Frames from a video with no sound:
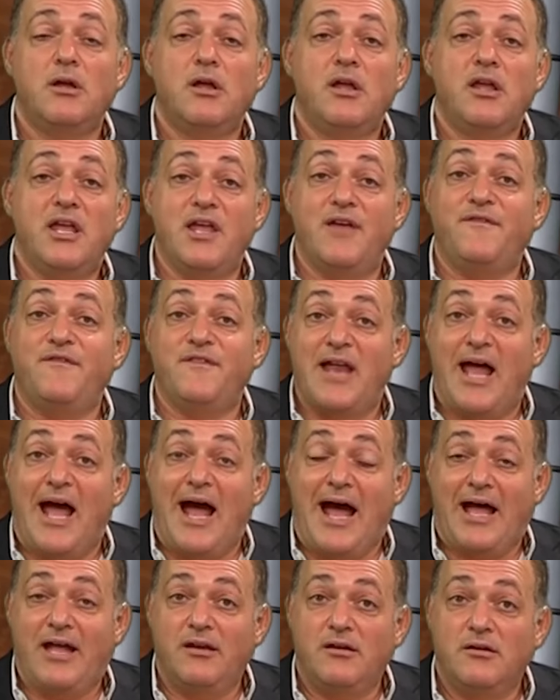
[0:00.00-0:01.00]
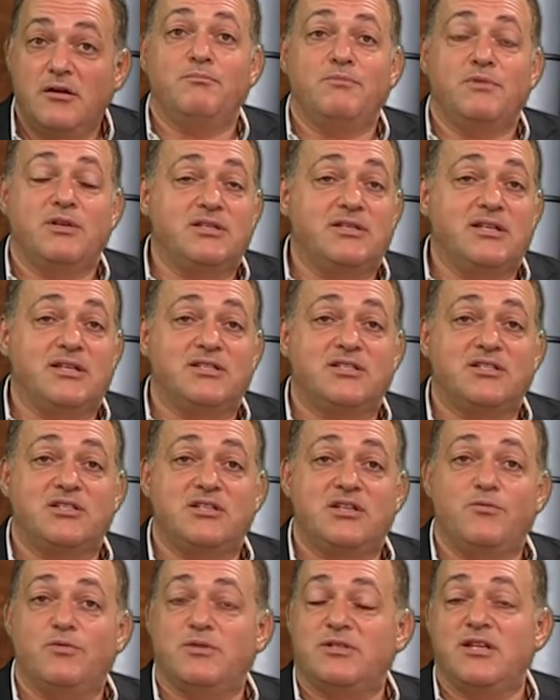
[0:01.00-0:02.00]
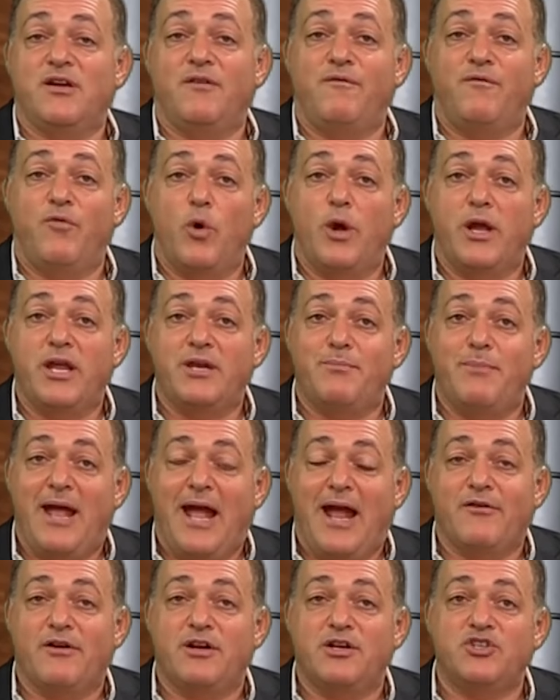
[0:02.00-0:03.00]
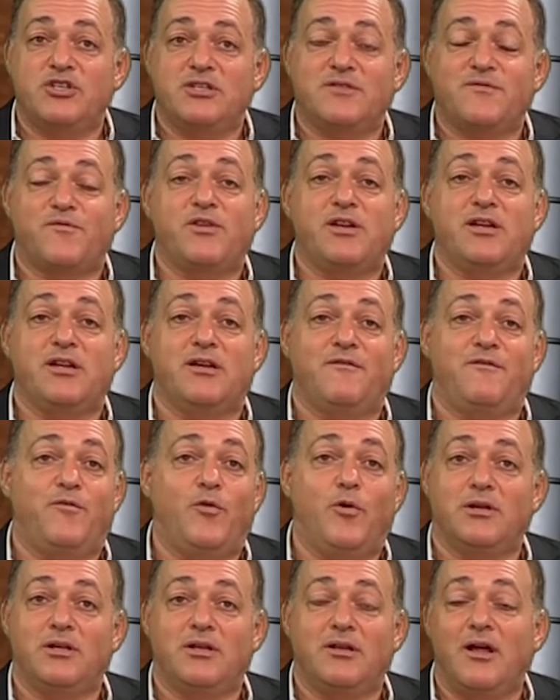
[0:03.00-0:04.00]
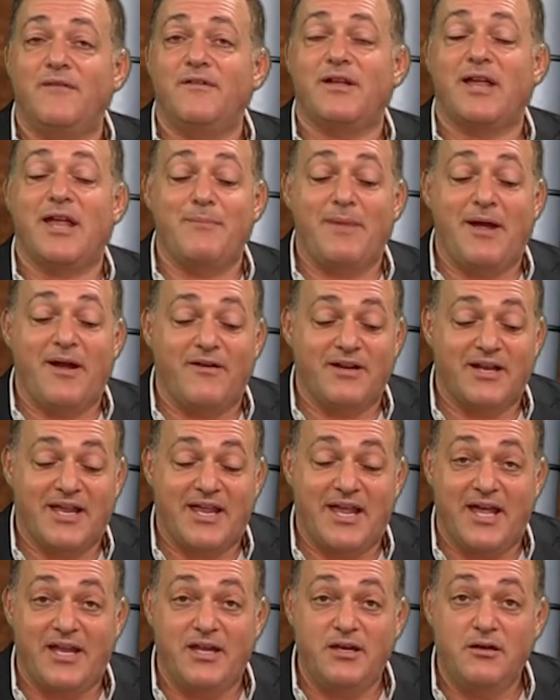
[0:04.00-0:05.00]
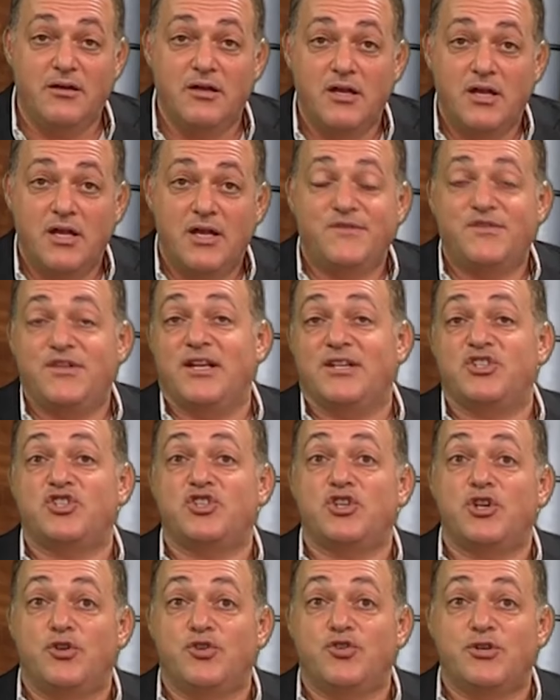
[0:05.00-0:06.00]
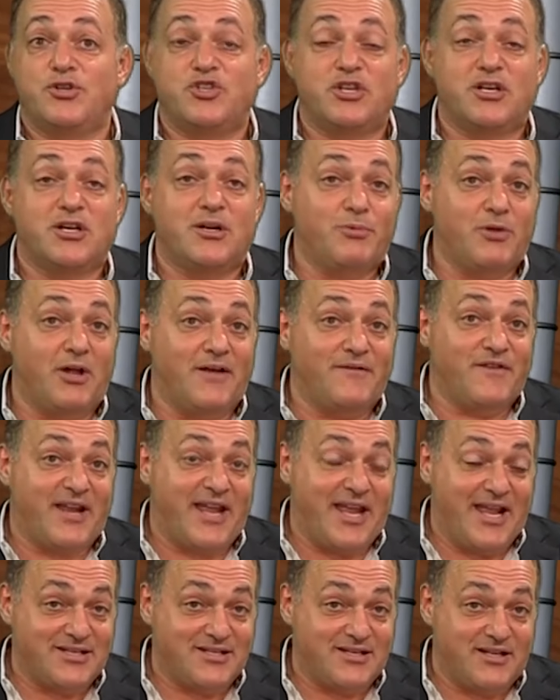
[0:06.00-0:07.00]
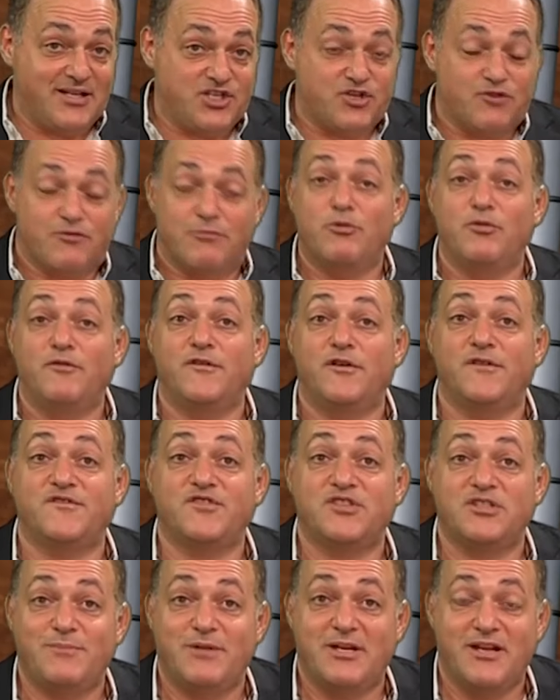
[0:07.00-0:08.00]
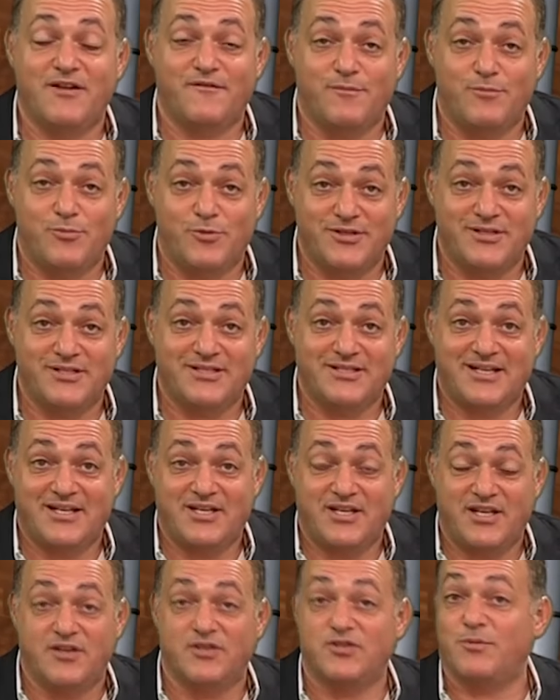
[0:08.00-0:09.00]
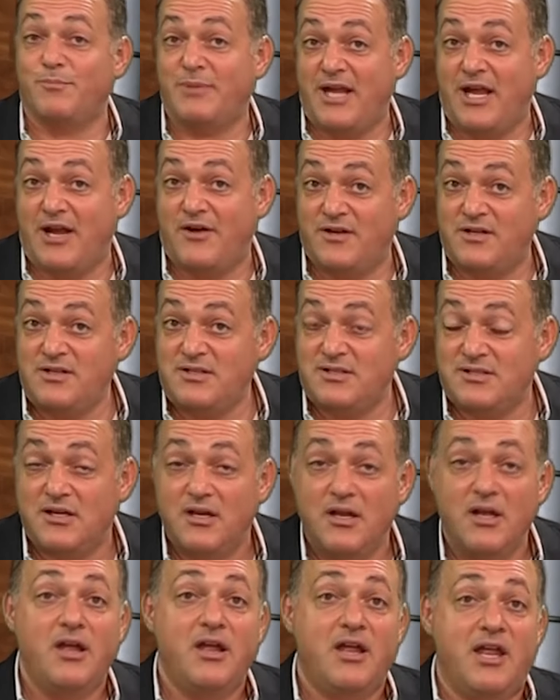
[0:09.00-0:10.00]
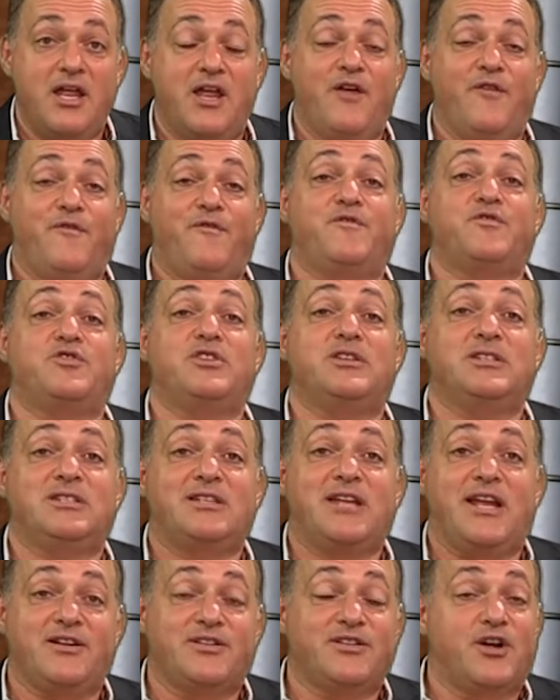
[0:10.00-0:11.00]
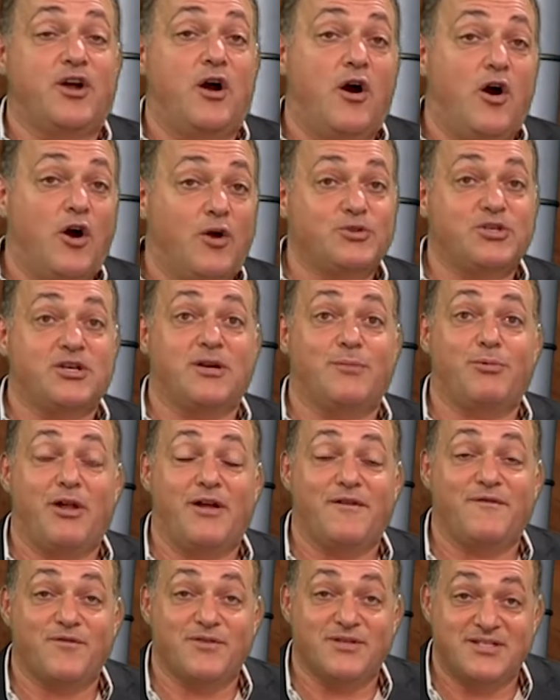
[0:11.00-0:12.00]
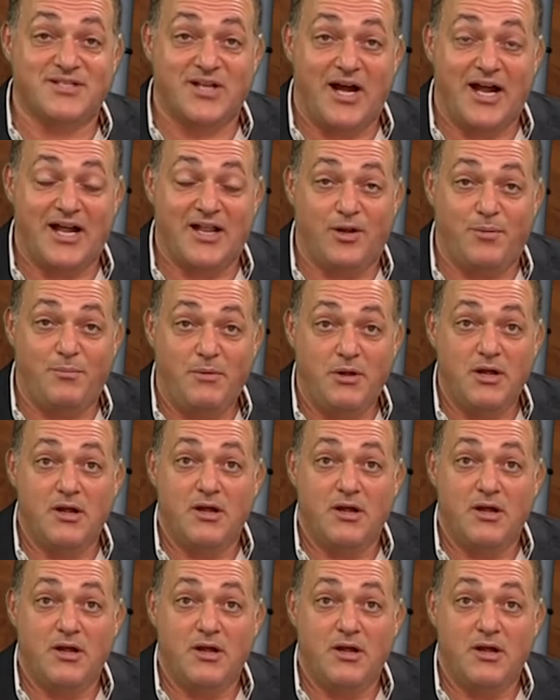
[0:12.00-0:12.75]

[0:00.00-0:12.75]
If not, since she was in a void marriage, she's free to fall in love and get married again. If she has children, she can apply for cancellation or removal if she's been here for more than 10 years, or parents. If she's scared to go home, she can apply for asylum.